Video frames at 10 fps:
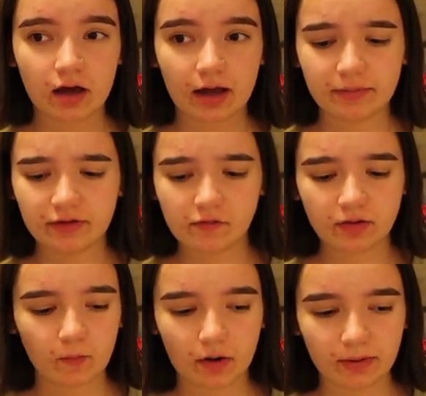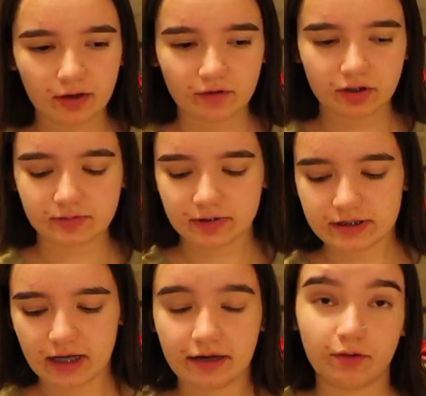I believe only one pair of earrings
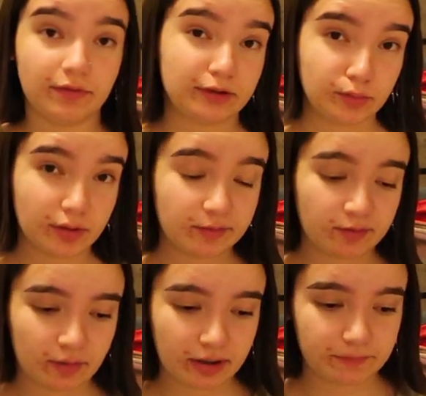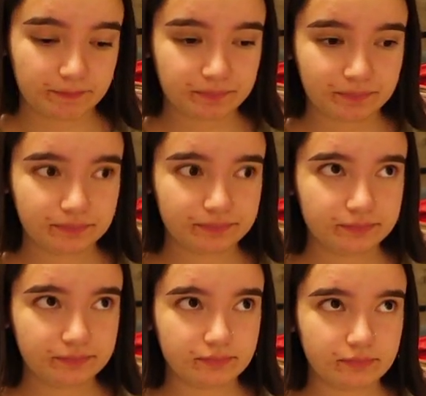because I don't think I'll really be wearing
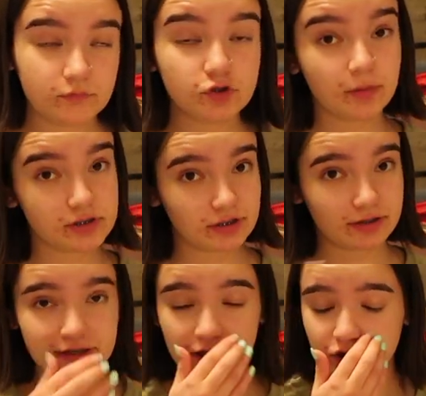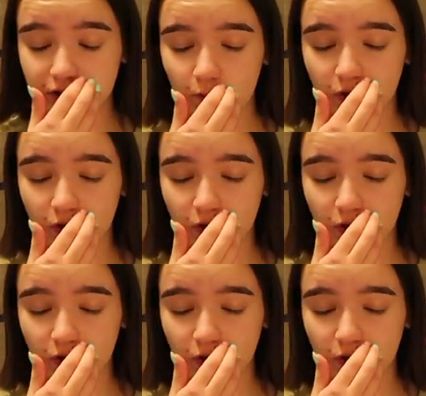2 pairs of earrings actually.